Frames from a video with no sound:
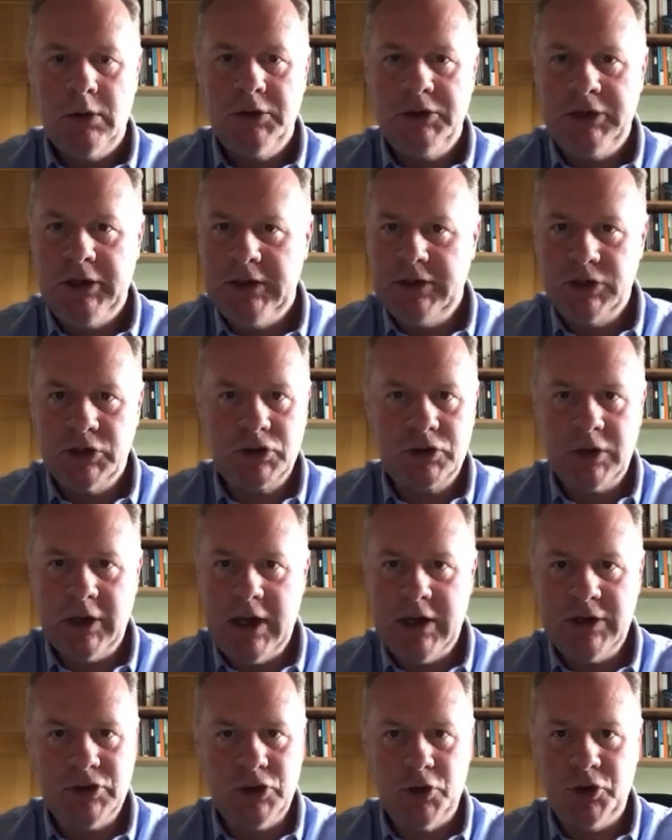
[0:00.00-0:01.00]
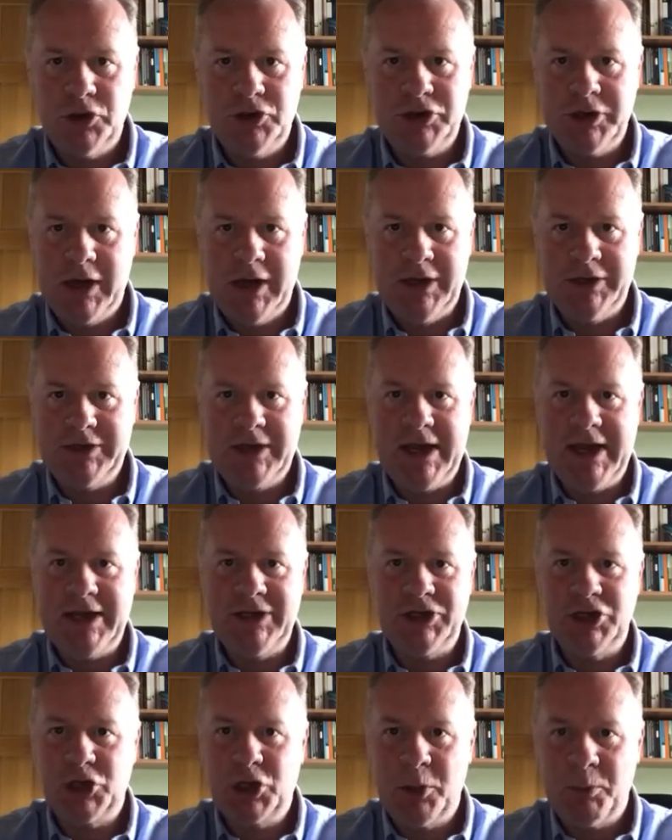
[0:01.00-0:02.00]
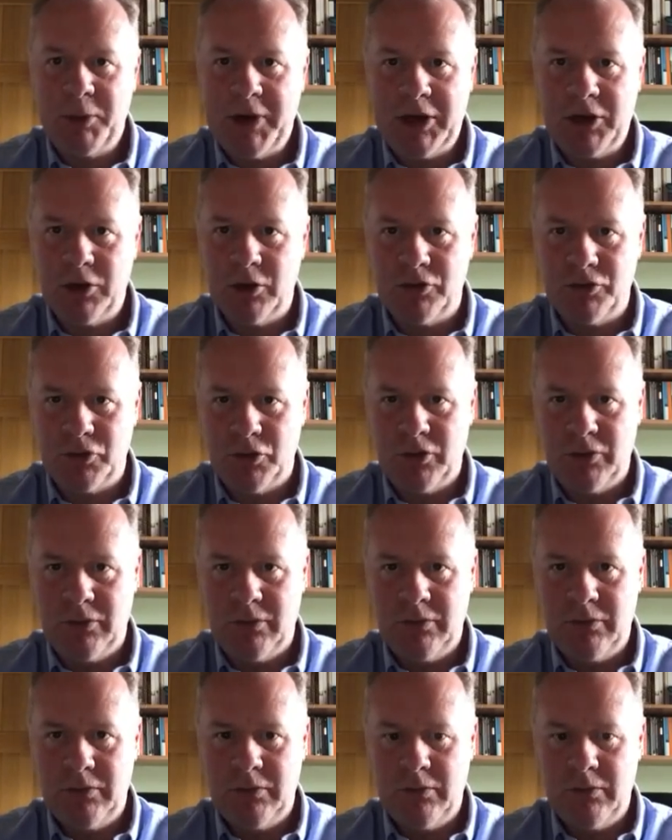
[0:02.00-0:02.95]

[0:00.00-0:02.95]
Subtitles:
Jesus Christ understands. He's in complete control.